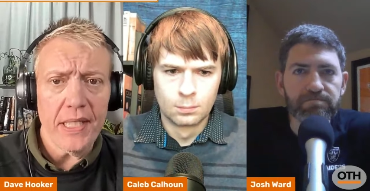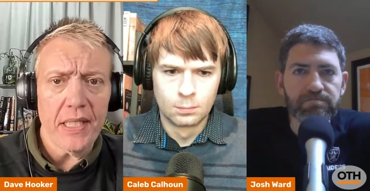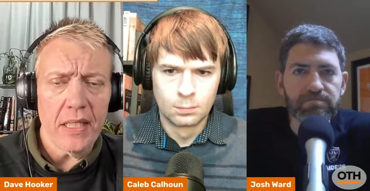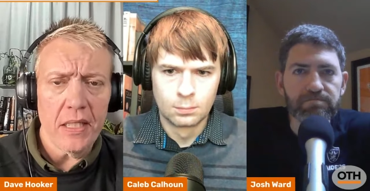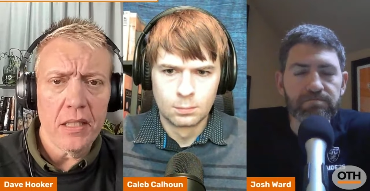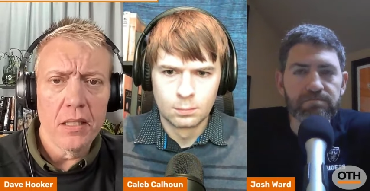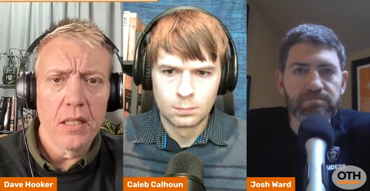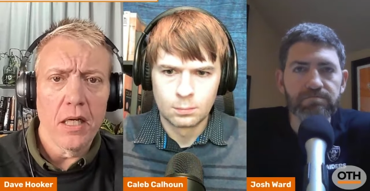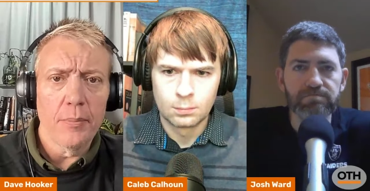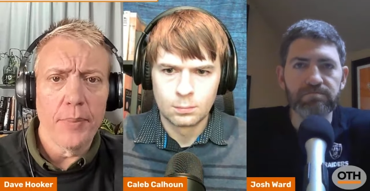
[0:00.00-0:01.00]
Speaker 1: be
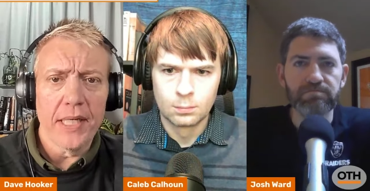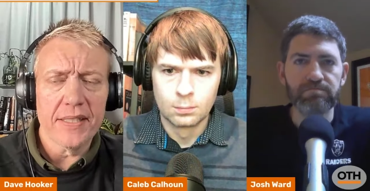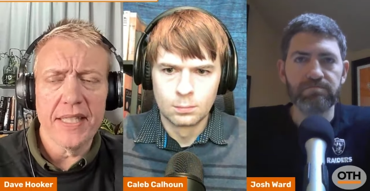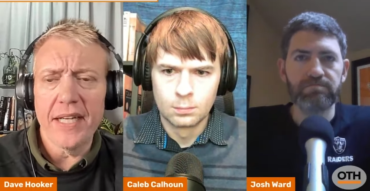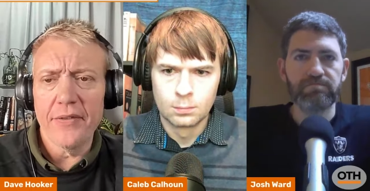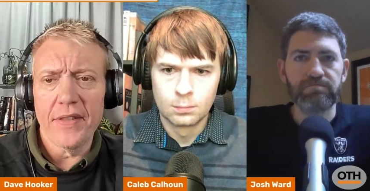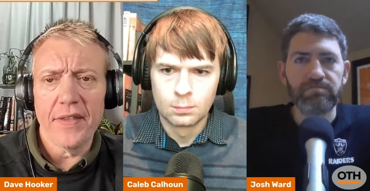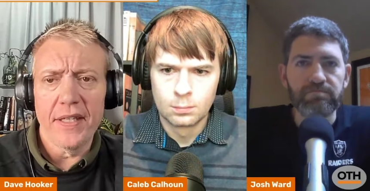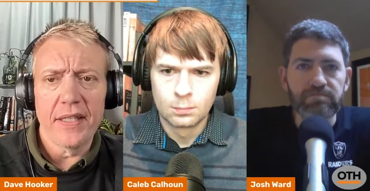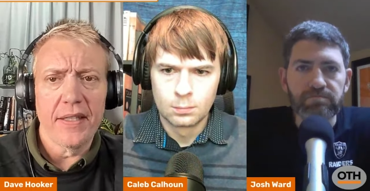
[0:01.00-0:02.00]
a bust and
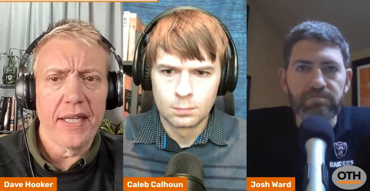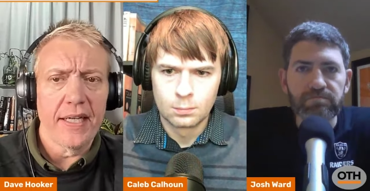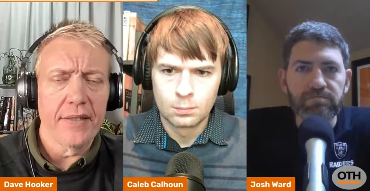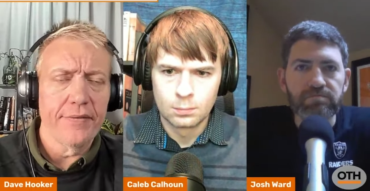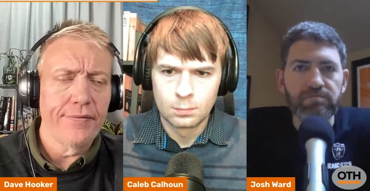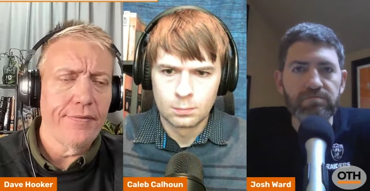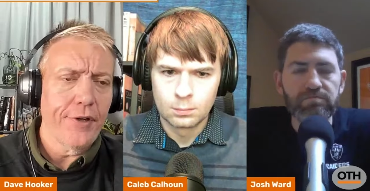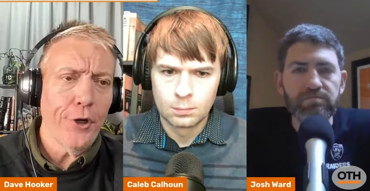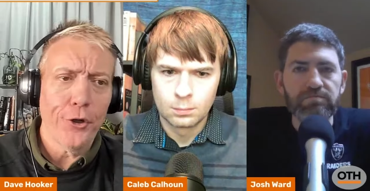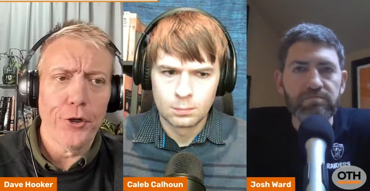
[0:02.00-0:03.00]
everything that I've
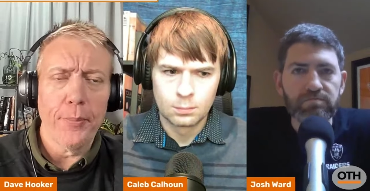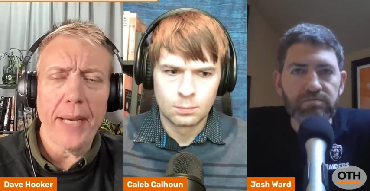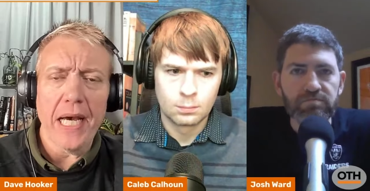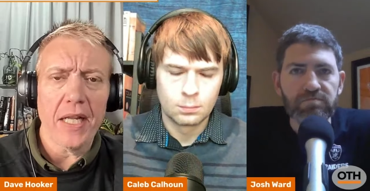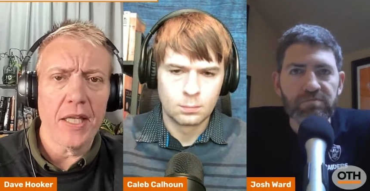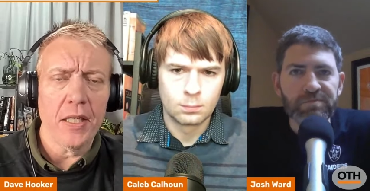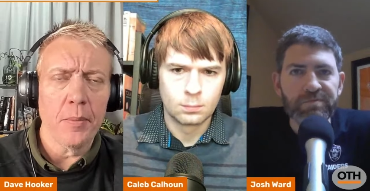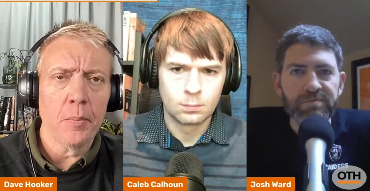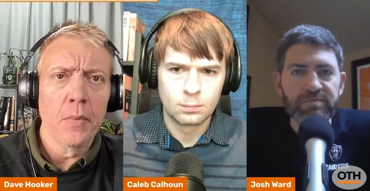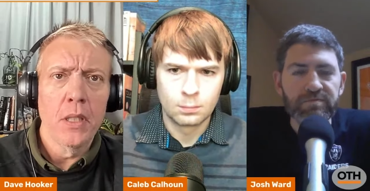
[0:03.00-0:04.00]
heard about
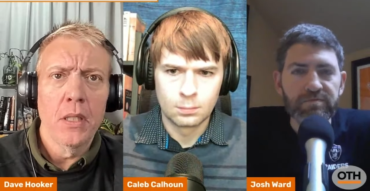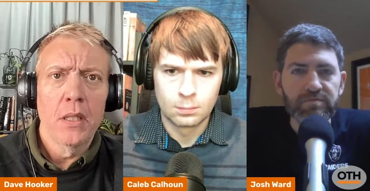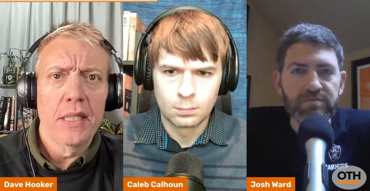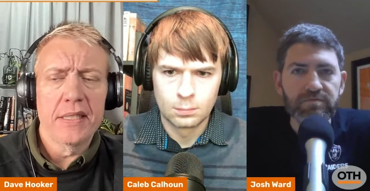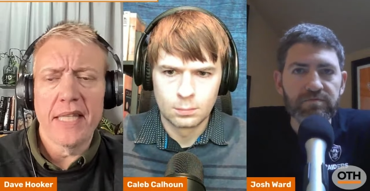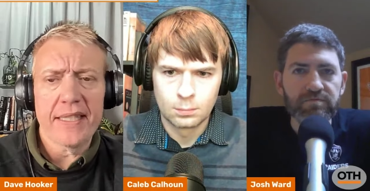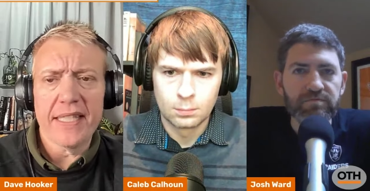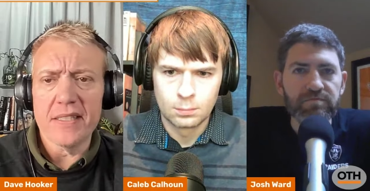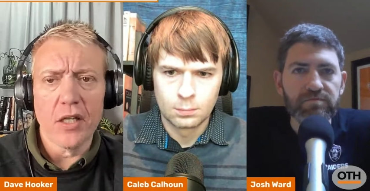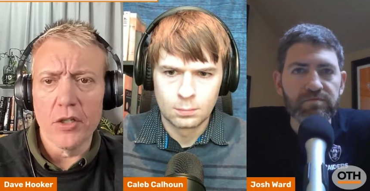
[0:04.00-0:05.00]
him is that
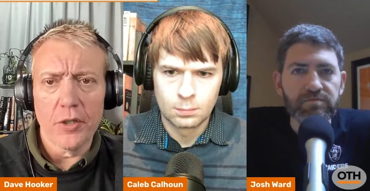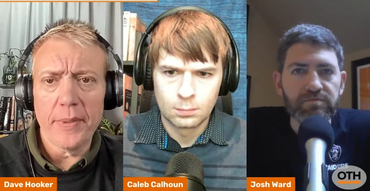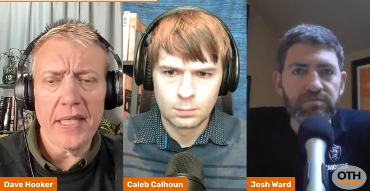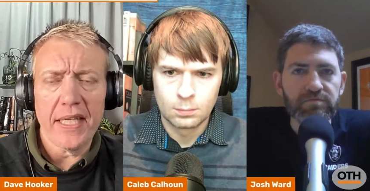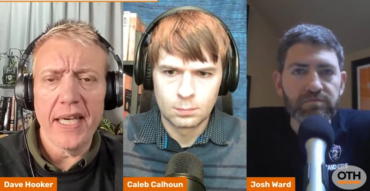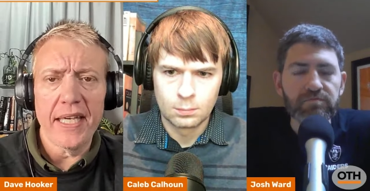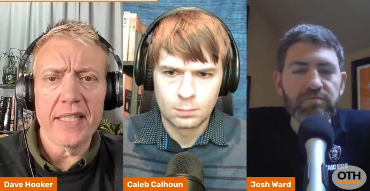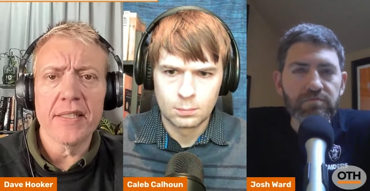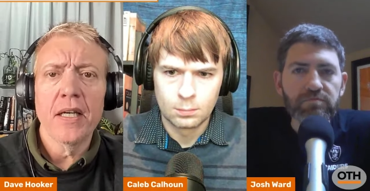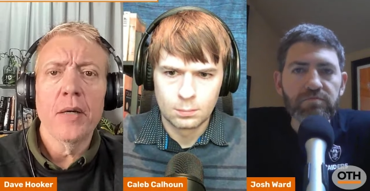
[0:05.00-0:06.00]
that's not going to be the
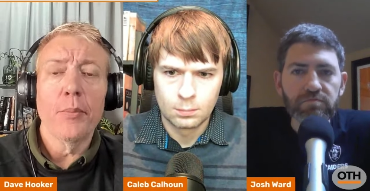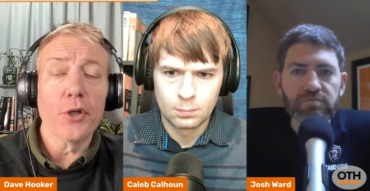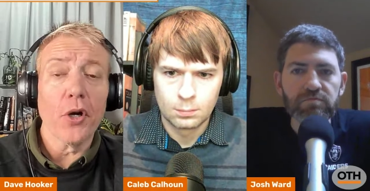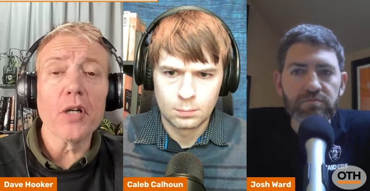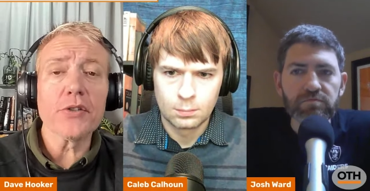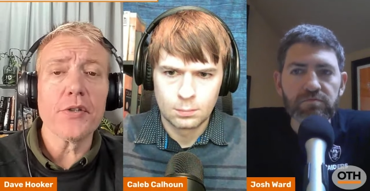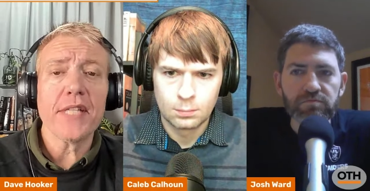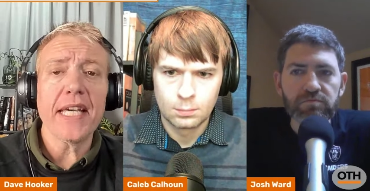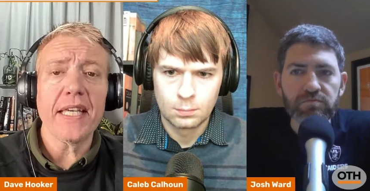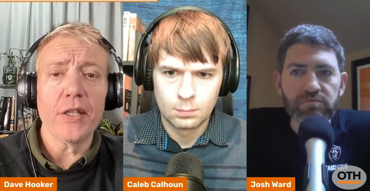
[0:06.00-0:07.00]
case. But you're also
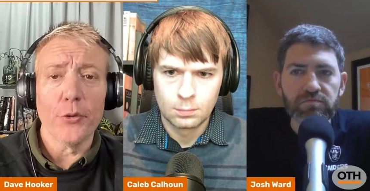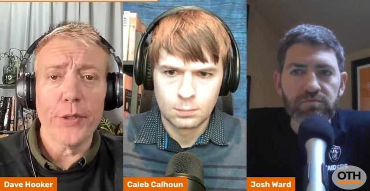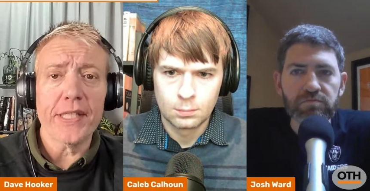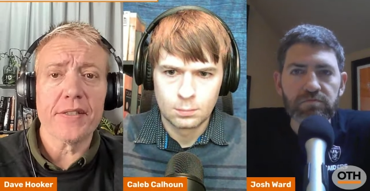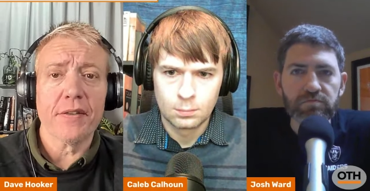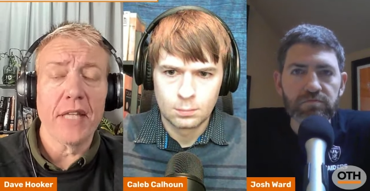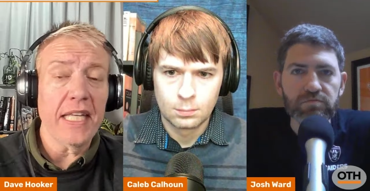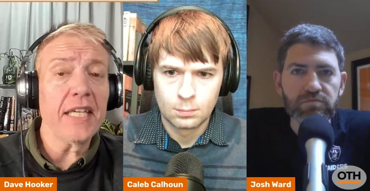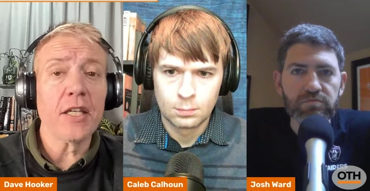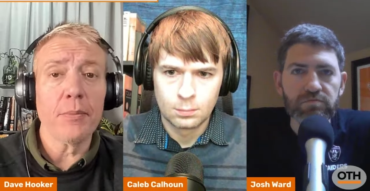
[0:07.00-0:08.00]
taking the risk that
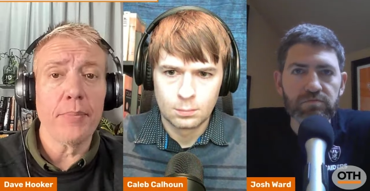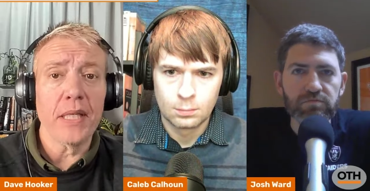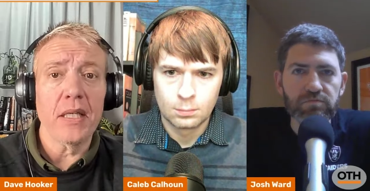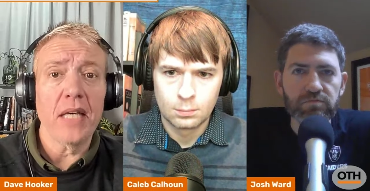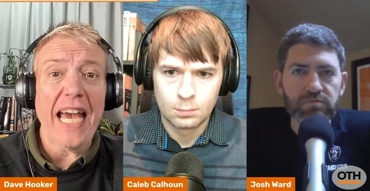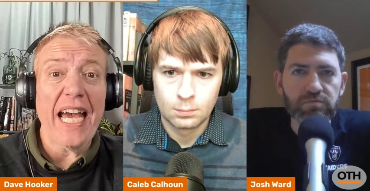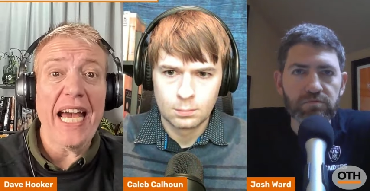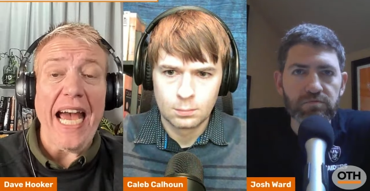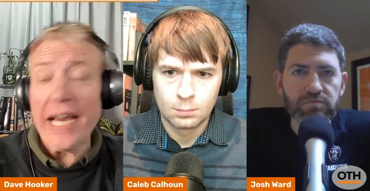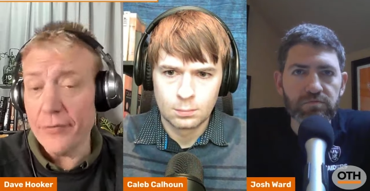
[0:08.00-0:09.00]
he could be
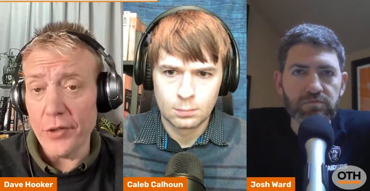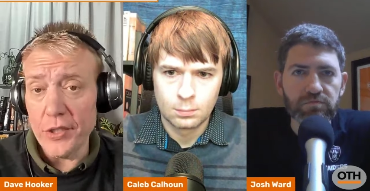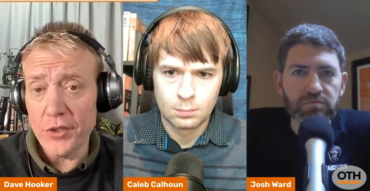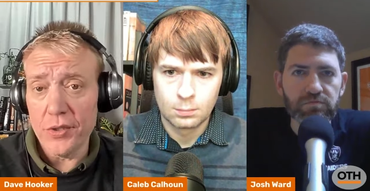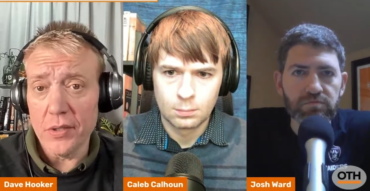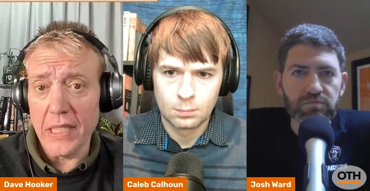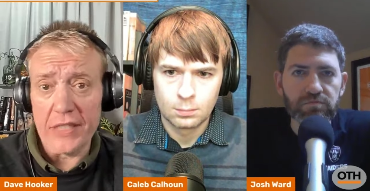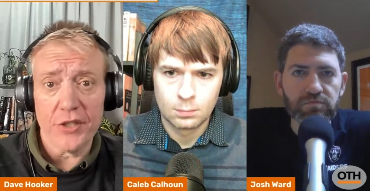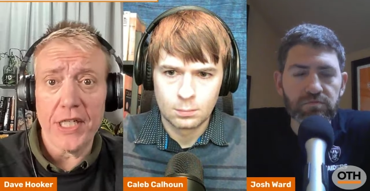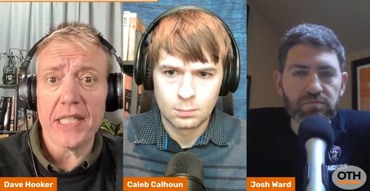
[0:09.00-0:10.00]
average,
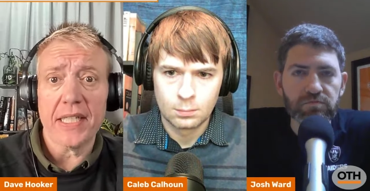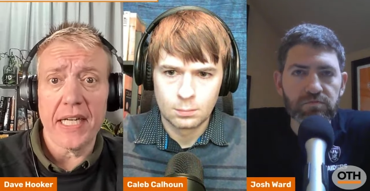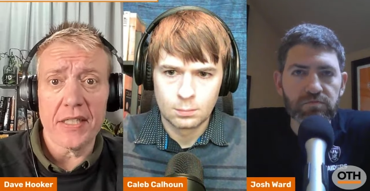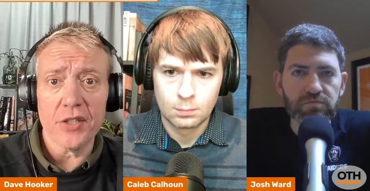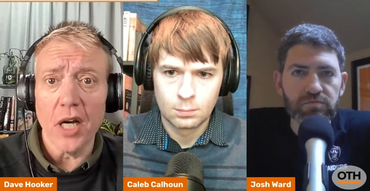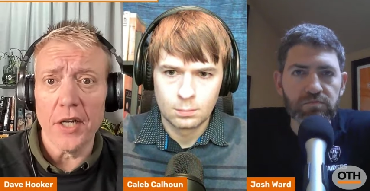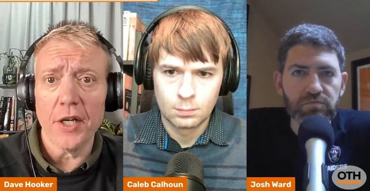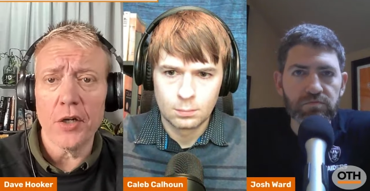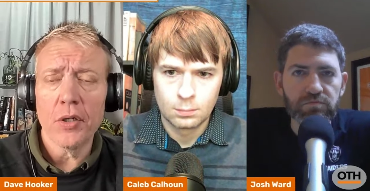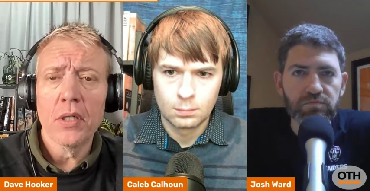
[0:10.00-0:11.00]
like Jarrett
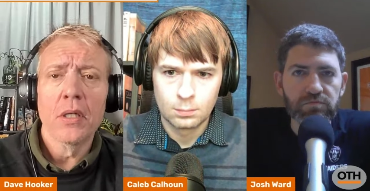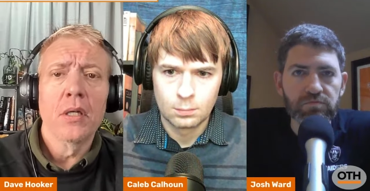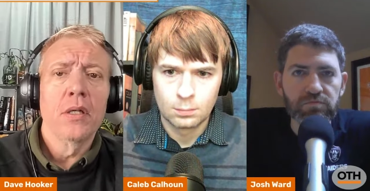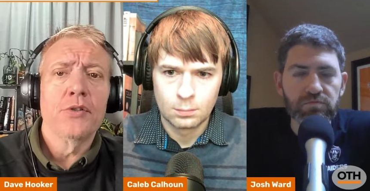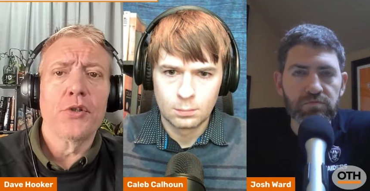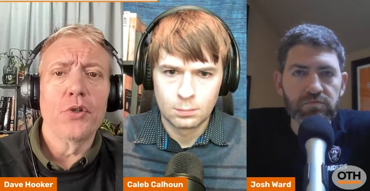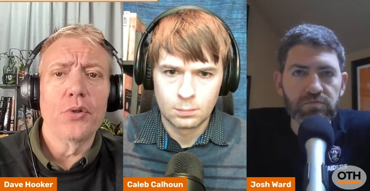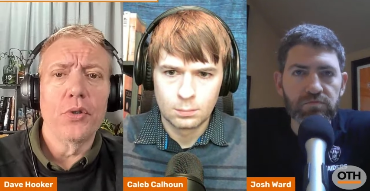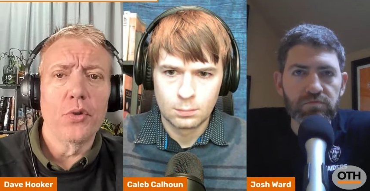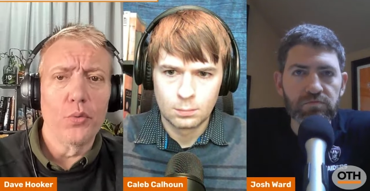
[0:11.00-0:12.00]
Guarantano. So
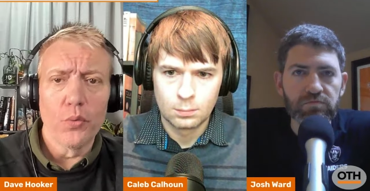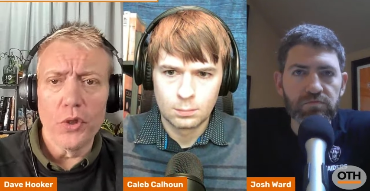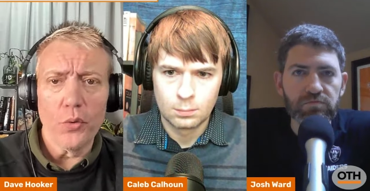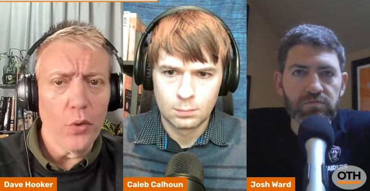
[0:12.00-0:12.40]
you you you